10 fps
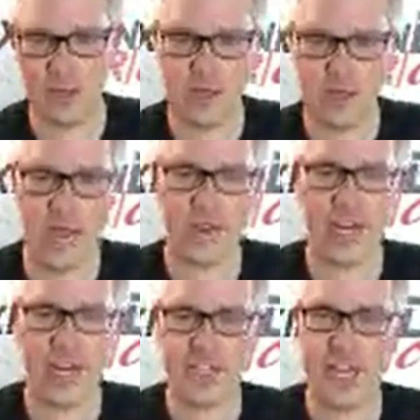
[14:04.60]
I've got a
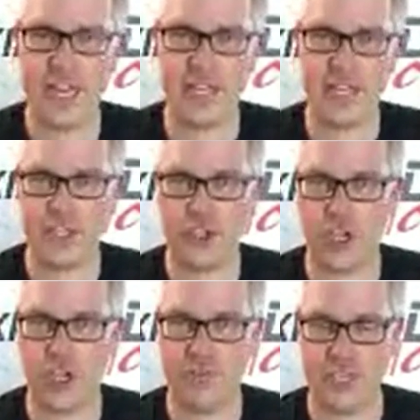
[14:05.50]
1080. It's shoved
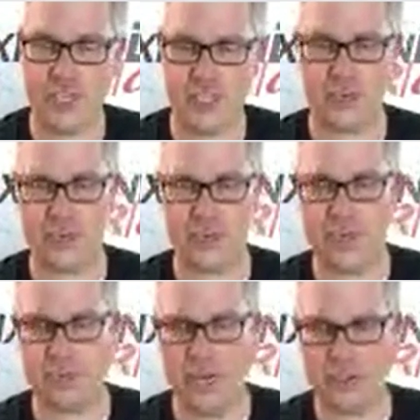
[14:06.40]
in the receiver
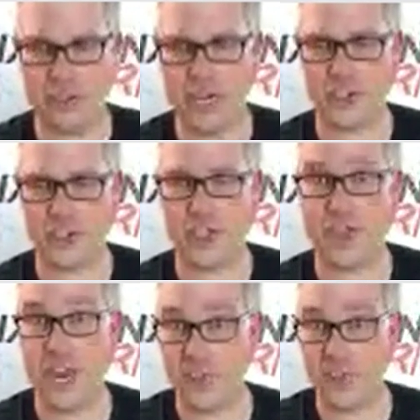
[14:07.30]
box. I shoved
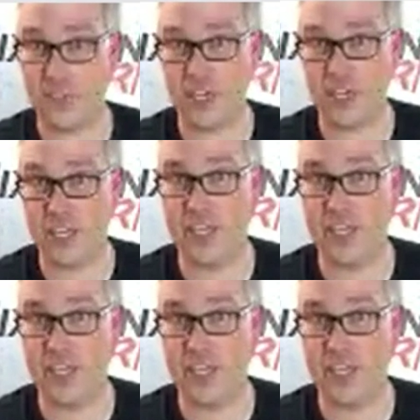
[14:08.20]
everything in it.